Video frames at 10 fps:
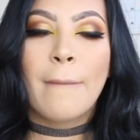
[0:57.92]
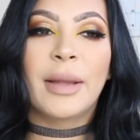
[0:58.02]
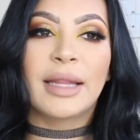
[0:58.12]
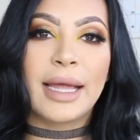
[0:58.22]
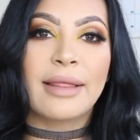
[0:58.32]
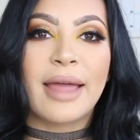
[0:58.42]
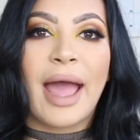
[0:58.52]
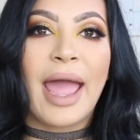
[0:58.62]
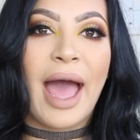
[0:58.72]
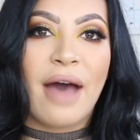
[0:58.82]
but lately
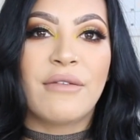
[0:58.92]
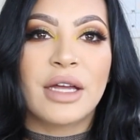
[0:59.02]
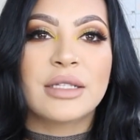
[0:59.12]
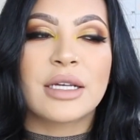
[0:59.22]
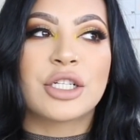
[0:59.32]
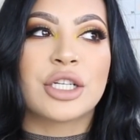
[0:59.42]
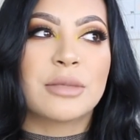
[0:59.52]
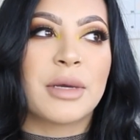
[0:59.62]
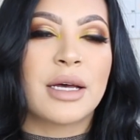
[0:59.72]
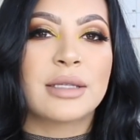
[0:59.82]
I haven't
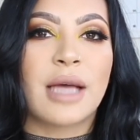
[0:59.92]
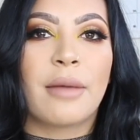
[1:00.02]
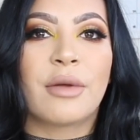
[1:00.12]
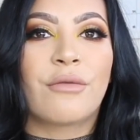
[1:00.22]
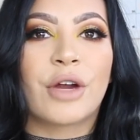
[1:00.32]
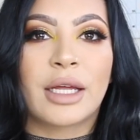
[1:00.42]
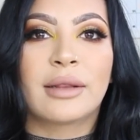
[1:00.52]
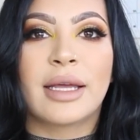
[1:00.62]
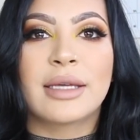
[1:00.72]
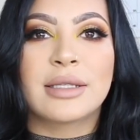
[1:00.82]
just because I've been
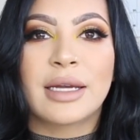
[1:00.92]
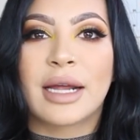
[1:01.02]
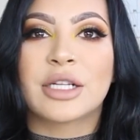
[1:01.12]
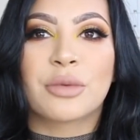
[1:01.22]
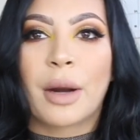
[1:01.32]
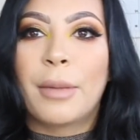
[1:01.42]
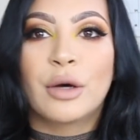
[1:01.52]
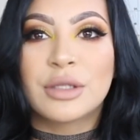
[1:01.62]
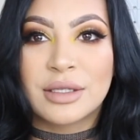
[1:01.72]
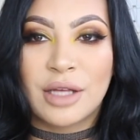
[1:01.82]
freaking lazy and I just want to
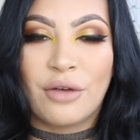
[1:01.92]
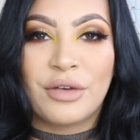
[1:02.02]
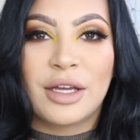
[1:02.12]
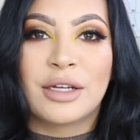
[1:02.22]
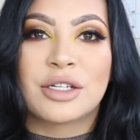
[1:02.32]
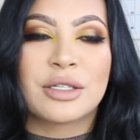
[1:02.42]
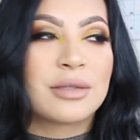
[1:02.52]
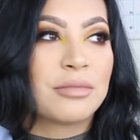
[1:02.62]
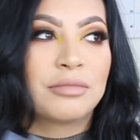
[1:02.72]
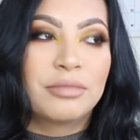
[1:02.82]
post a selfie and
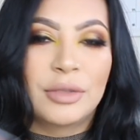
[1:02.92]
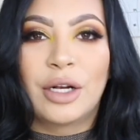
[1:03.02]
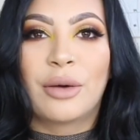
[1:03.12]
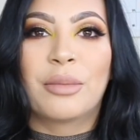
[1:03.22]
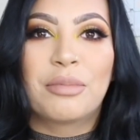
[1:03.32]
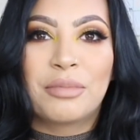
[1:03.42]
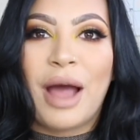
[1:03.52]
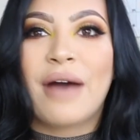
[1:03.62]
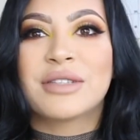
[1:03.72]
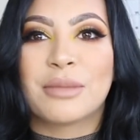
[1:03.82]
just, you know, have